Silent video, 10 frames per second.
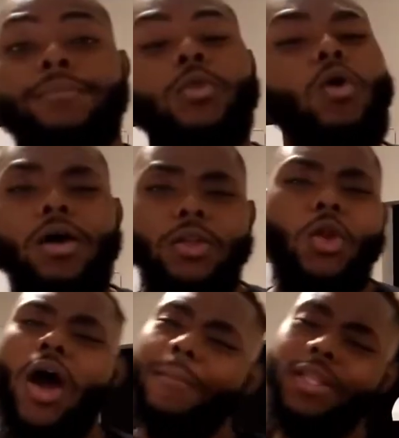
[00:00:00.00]
You, you
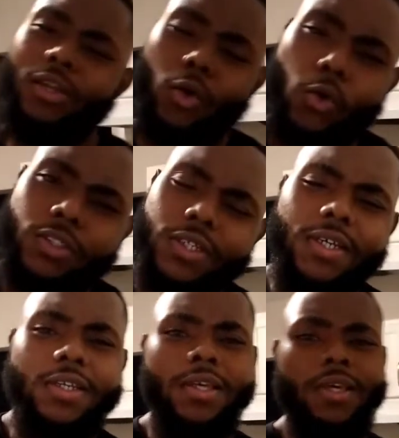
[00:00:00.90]
know how many dudes are
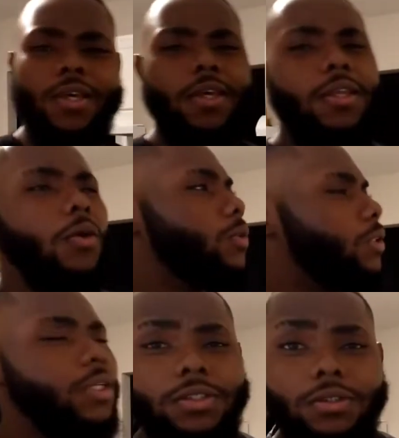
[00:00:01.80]
in, in those
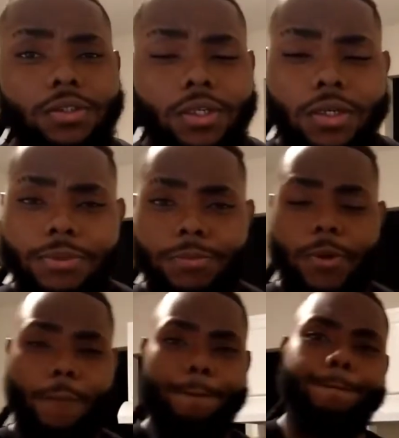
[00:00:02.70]
chicks' DMs,
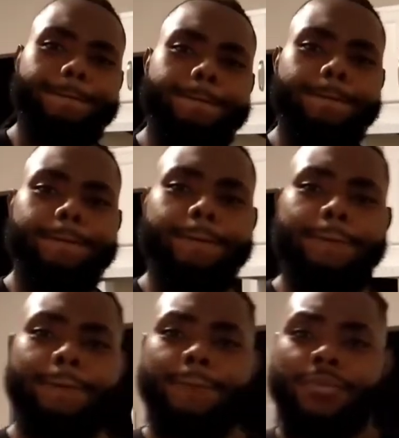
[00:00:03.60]
bro?
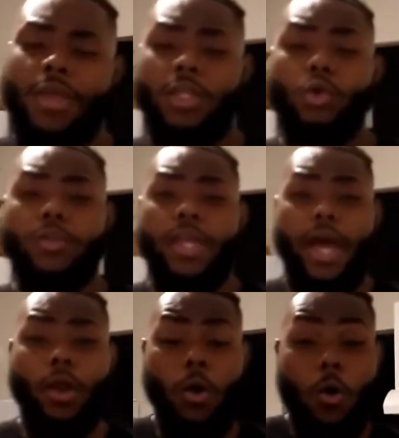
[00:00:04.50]
And you think
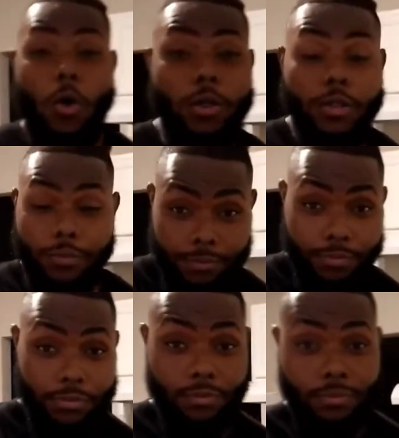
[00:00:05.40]
out of all of them,
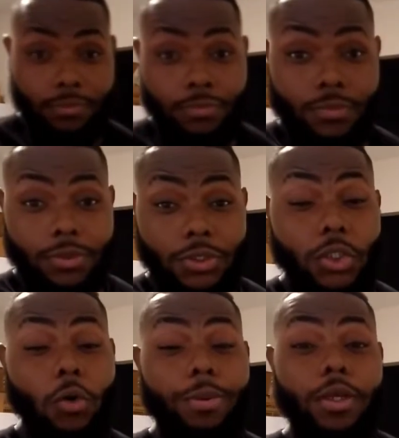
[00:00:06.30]

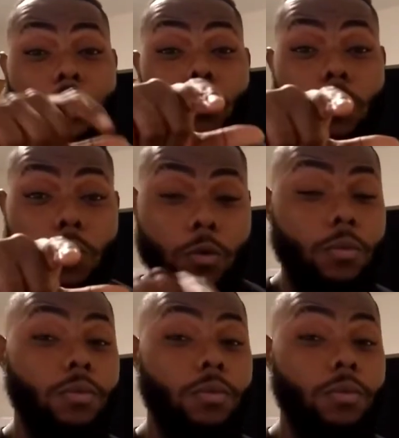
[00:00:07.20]
she gonna pick you?